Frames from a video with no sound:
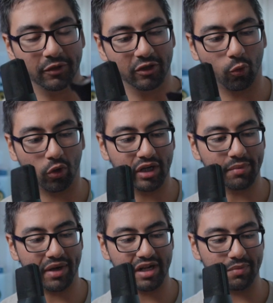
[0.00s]
me a little worried
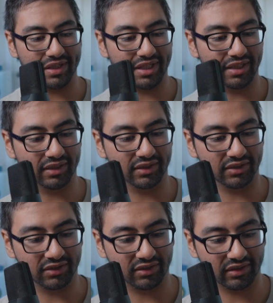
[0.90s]
about it
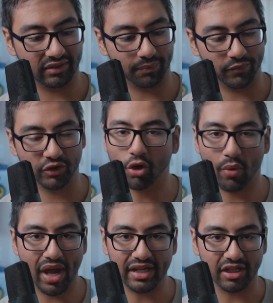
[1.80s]
because there's no
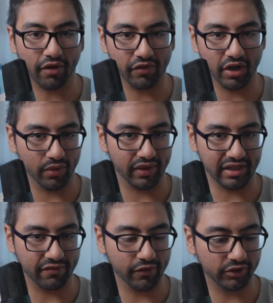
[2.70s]
way I can cover it with
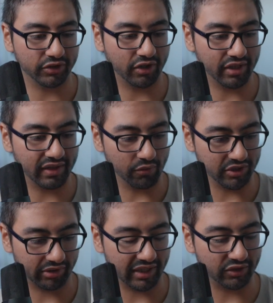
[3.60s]
any filters or anything,
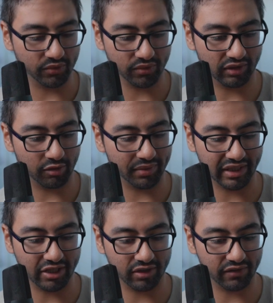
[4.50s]
which I'll get to a little bit
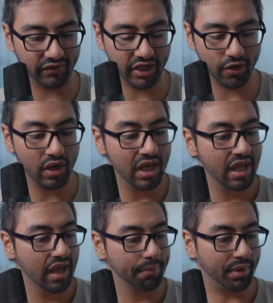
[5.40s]
later in the video.
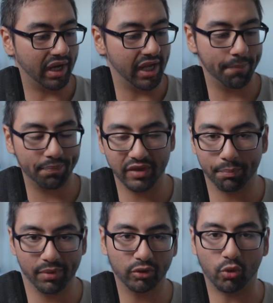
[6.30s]
But the
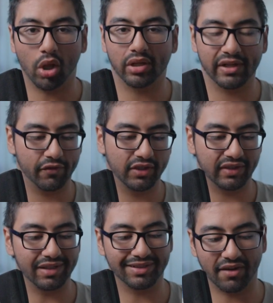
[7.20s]
build quality for this
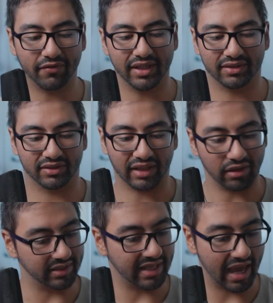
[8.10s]
thing definitely gets a
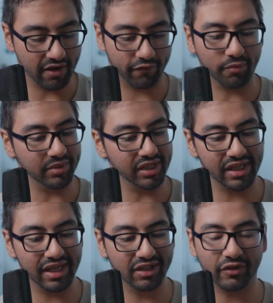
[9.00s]
solid 10 for
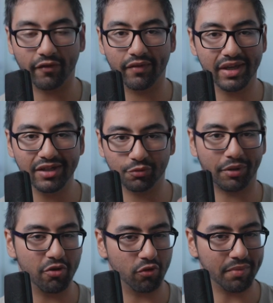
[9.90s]
me. It is
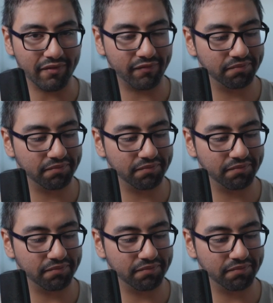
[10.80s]
probably one of my